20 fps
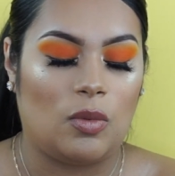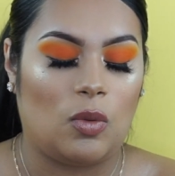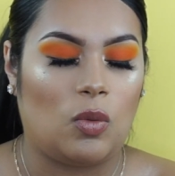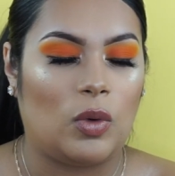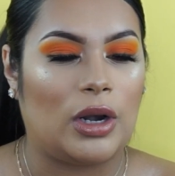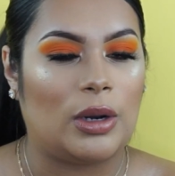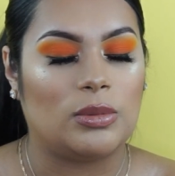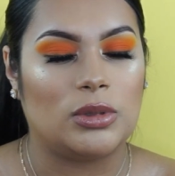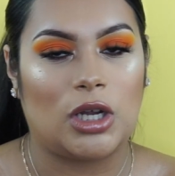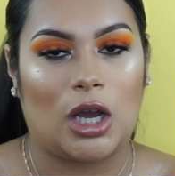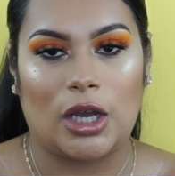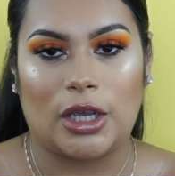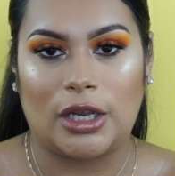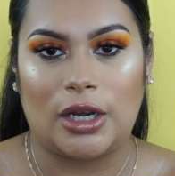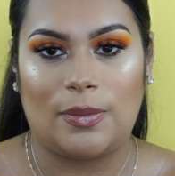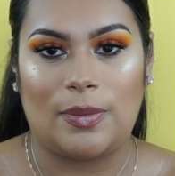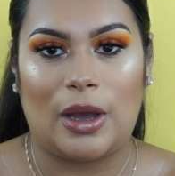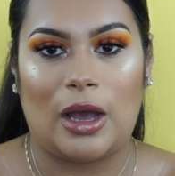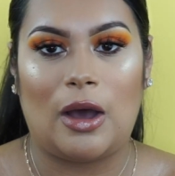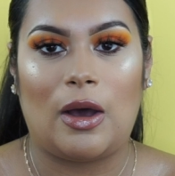what I'm
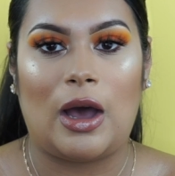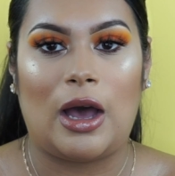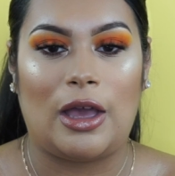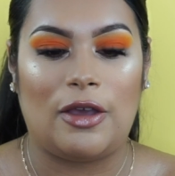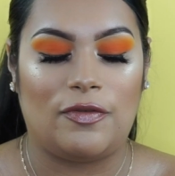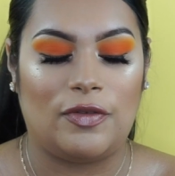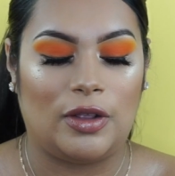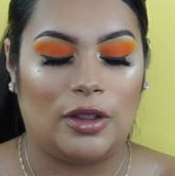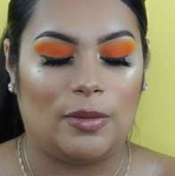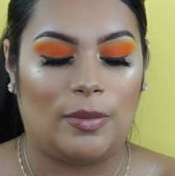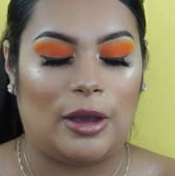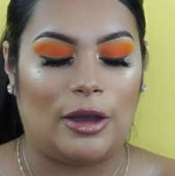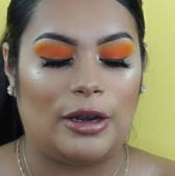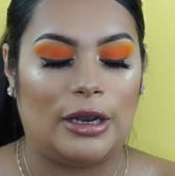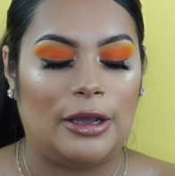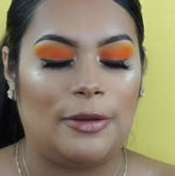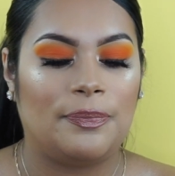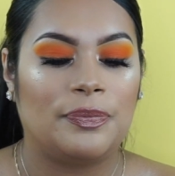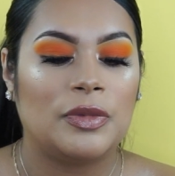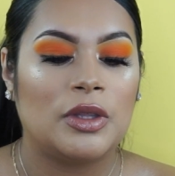talking about, how I feel about
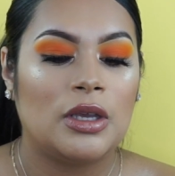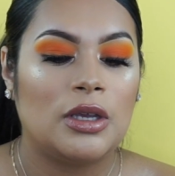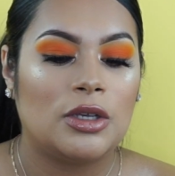it.